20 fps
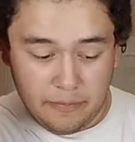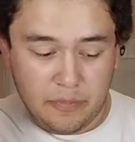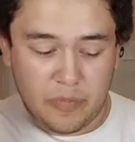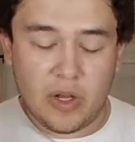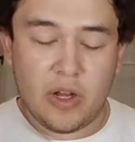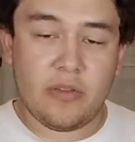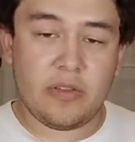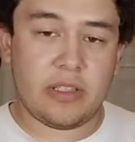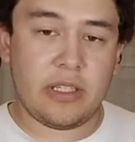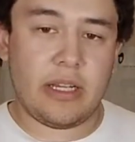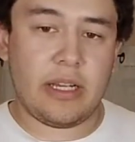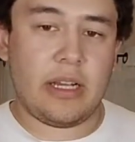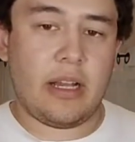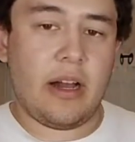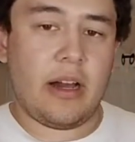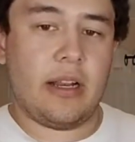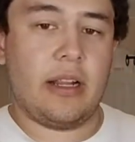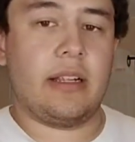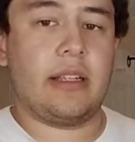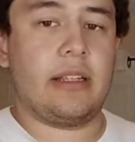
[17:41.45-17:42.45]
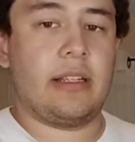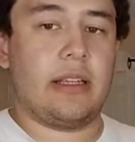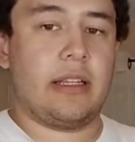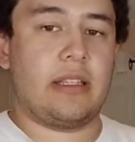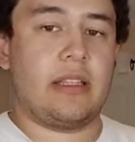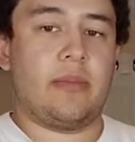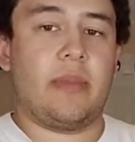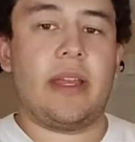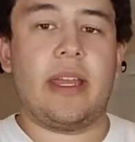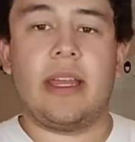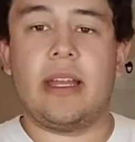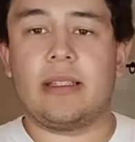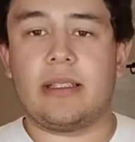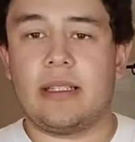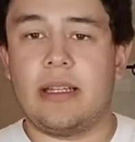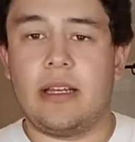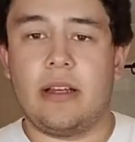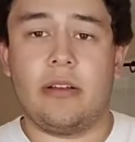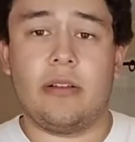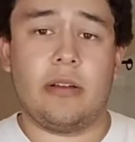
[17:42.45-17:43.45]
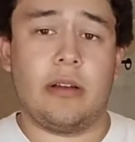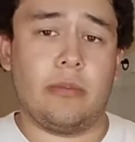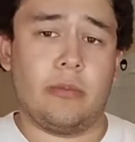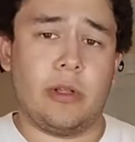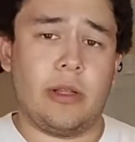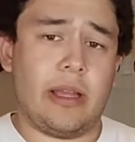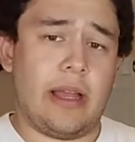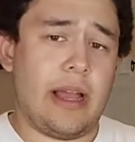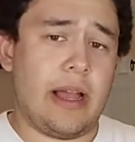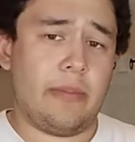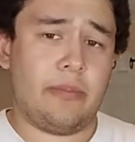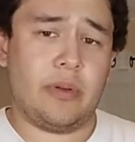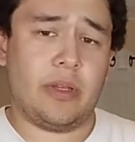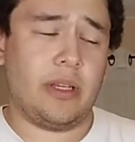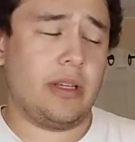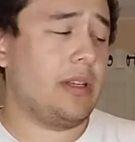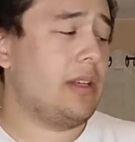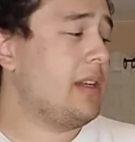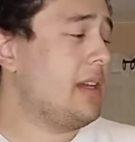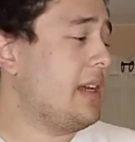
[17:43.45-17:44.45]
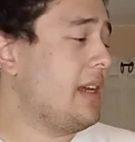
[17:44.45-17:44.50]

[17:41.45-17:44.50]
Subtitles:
But obviously I got it, it's in my hands now, I'm really happy.